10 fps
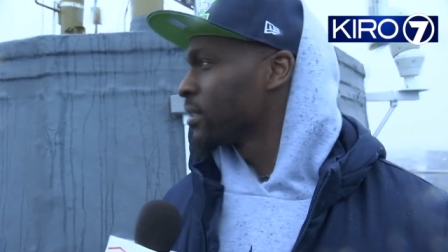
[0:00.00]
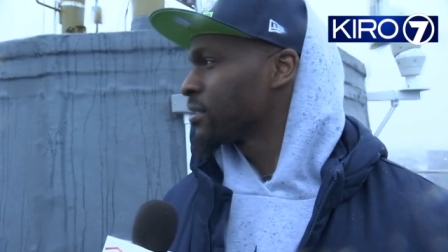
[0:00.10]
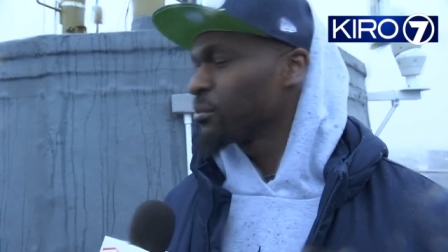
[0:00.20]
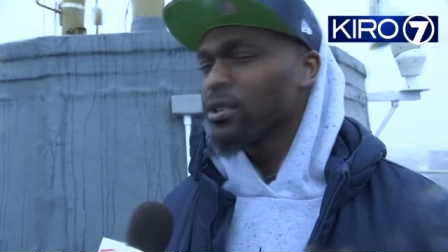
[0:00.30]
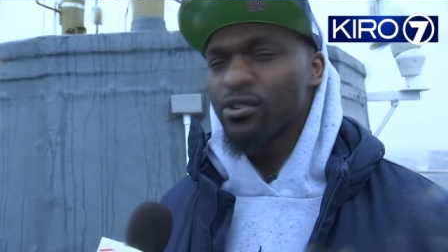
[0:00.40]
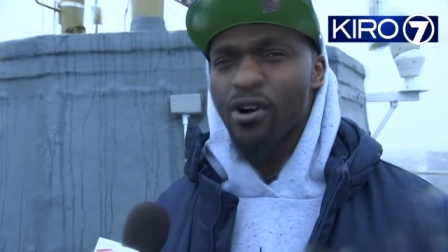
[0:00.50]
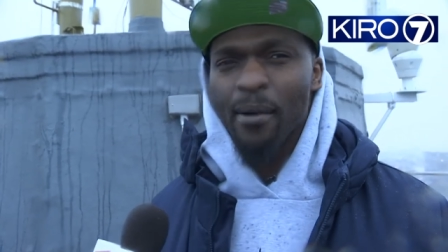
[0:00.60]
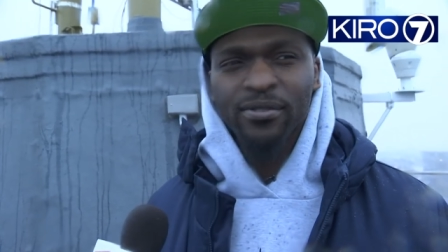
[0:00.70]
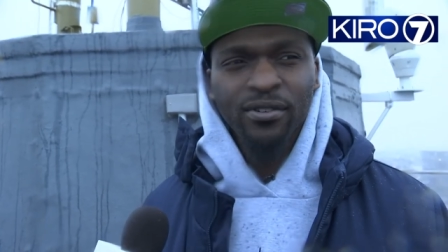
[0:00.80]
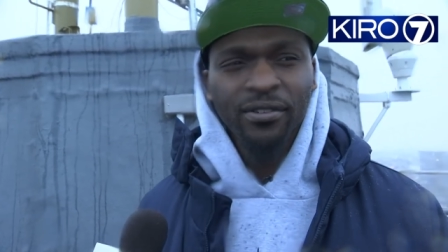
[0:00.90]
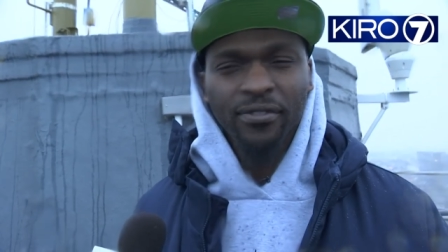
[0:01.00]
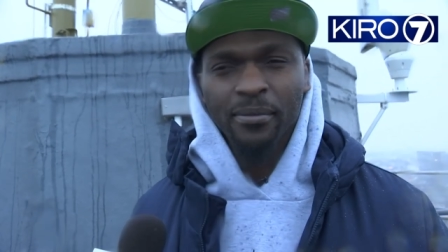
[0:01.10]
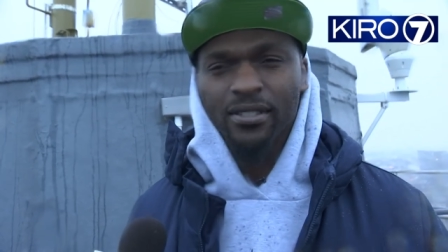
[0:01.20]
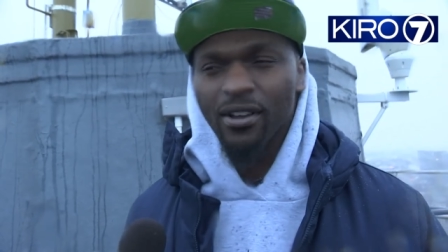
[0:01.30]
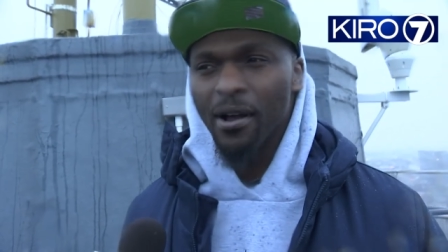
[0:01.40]
This is a real cool opportunity for
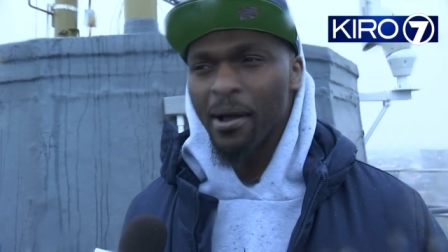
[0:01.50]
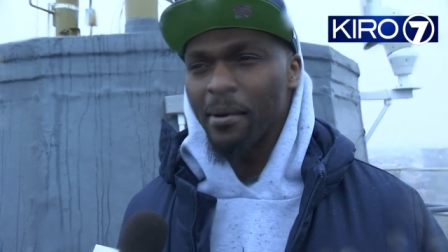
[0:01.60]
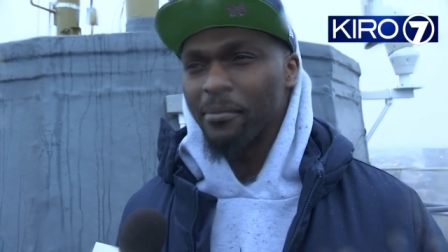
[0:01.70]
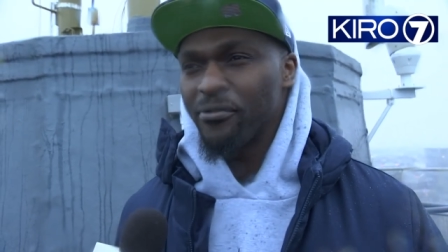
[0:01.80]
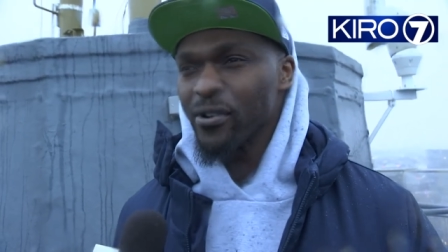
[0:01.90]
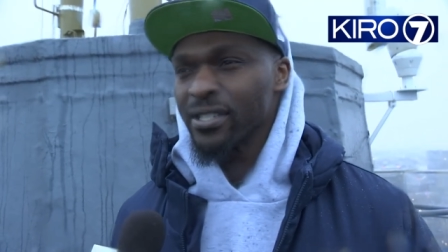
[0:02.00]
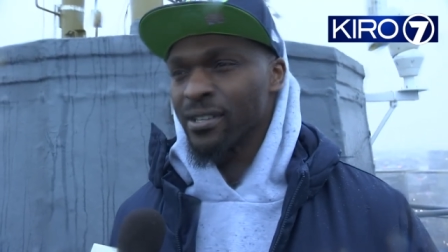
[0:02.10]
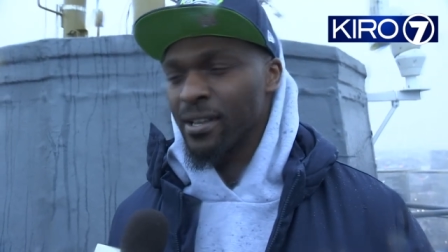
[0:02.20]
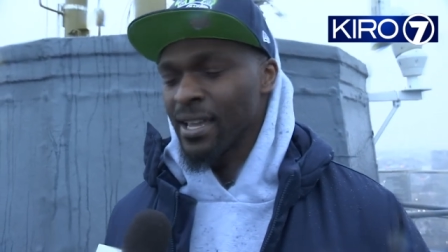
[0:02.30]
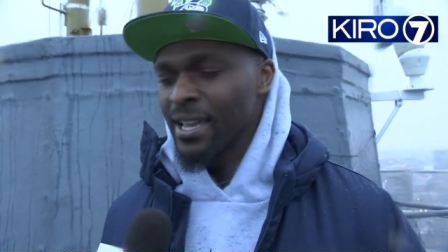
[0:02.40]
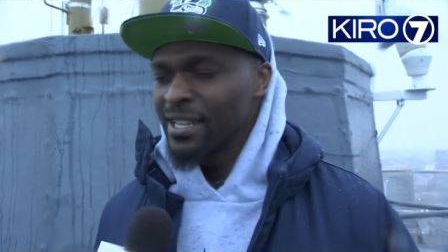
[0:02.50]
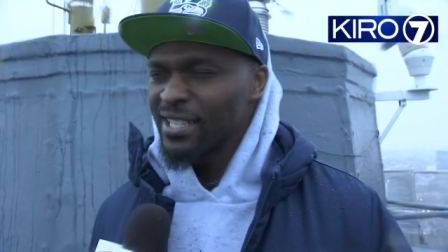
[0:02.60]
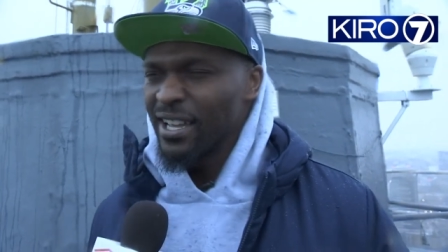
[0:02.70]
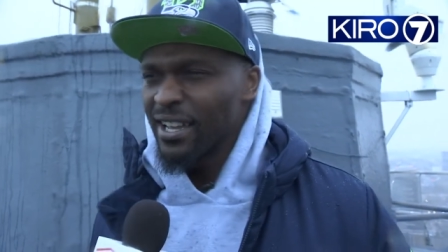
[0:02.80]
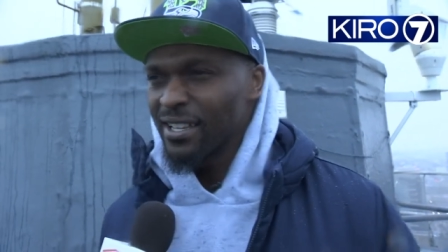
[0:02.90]
me. So I'm, I'm fortunate
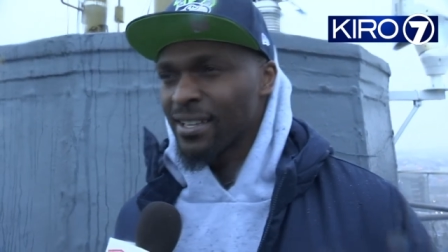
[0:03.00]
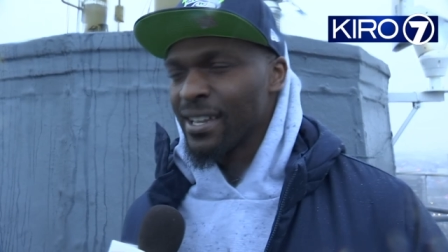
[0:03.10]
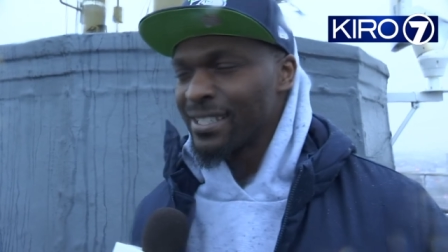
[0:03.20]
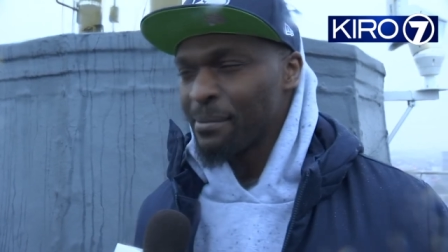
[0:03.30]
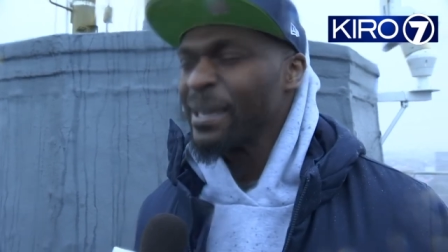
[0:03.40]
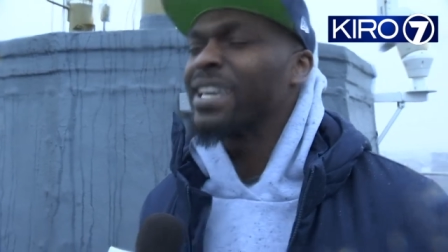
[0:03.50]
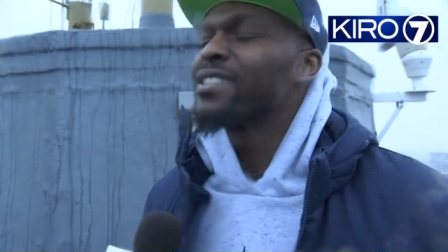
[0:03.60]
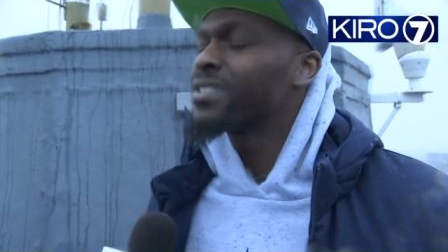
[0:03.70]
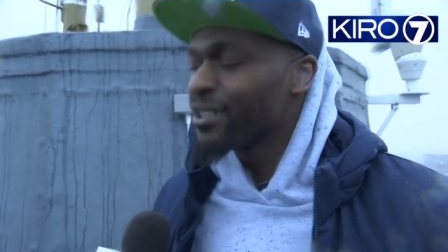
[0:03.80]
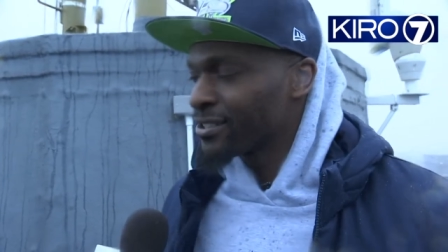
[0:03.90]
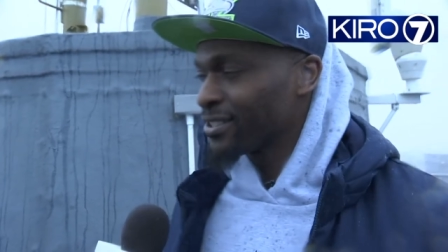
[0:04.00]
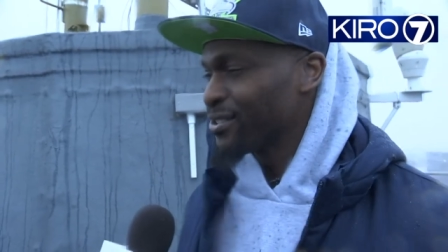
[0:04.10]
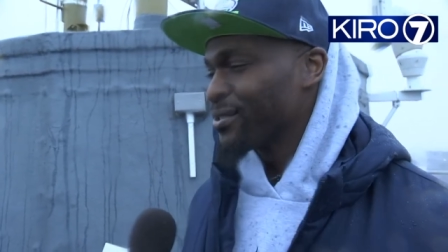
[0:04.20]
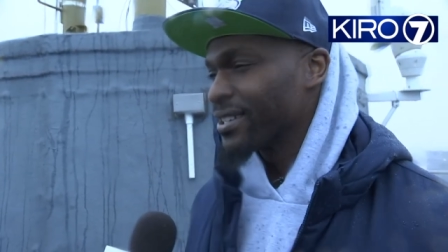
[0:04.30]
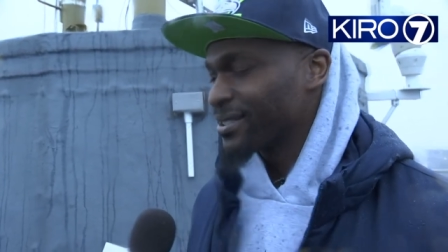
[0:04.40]
to to be considered to
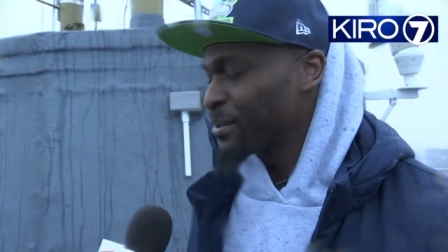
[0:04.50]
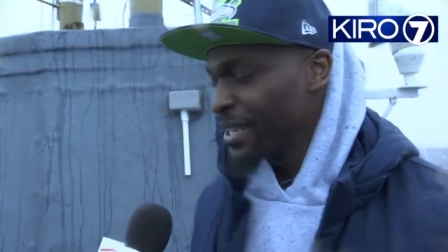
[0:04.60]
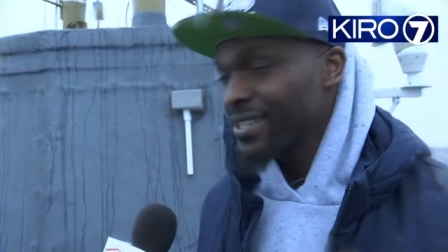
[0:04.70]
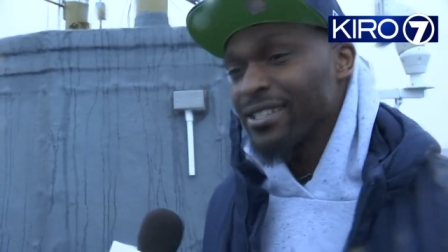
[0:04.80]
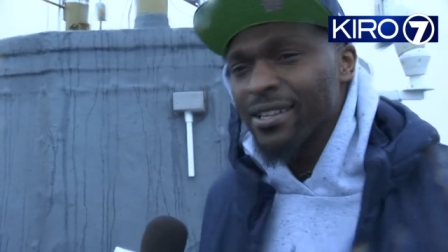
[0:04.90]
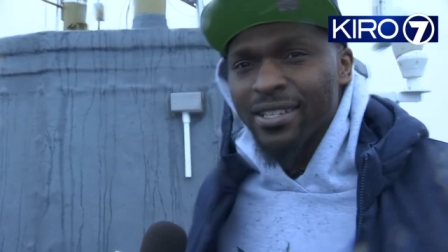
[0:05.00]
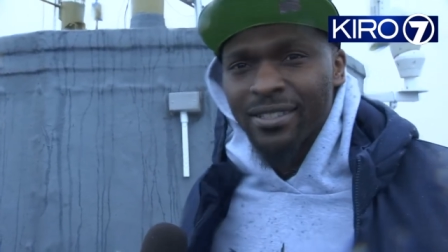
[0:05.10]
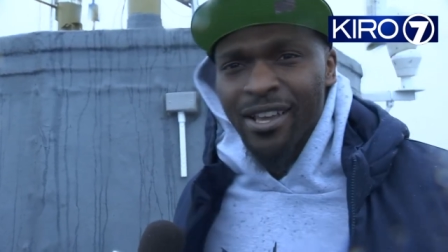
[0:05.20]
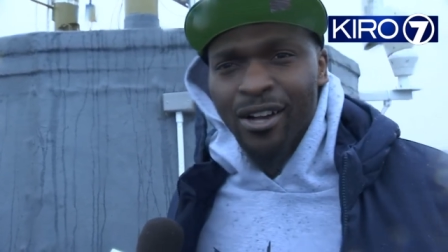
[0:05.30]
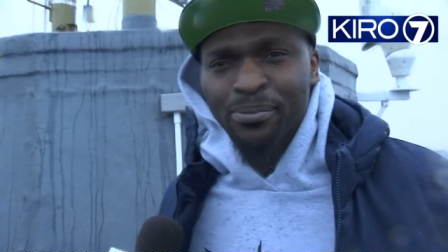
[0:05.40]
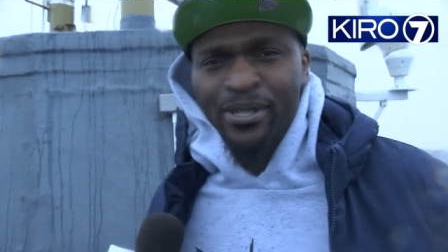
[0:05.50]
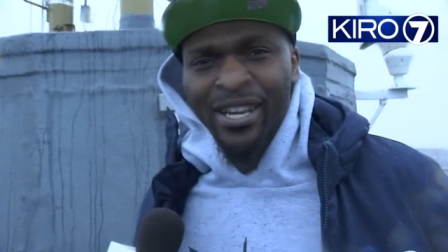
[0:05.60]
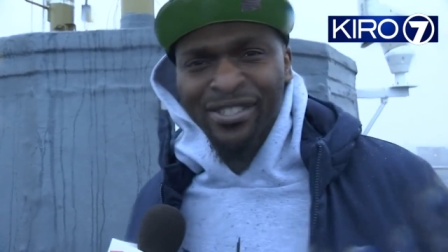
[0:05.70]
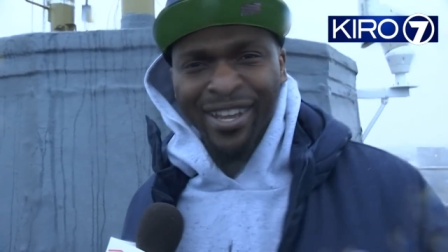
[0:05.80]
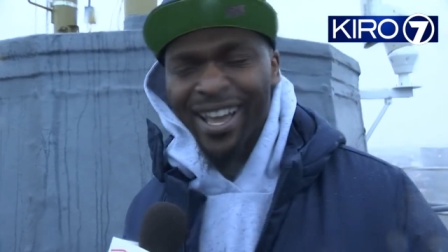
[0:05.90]
do this. Shouts out to the Seahawks.
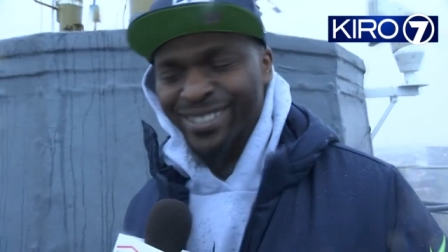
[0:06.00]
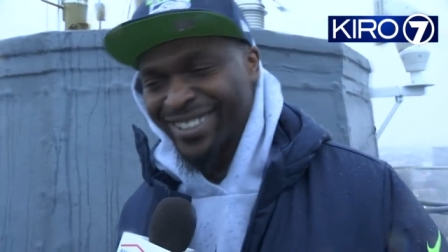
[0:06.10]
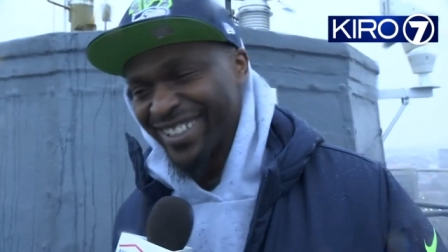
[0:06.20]
Appreciate you guys.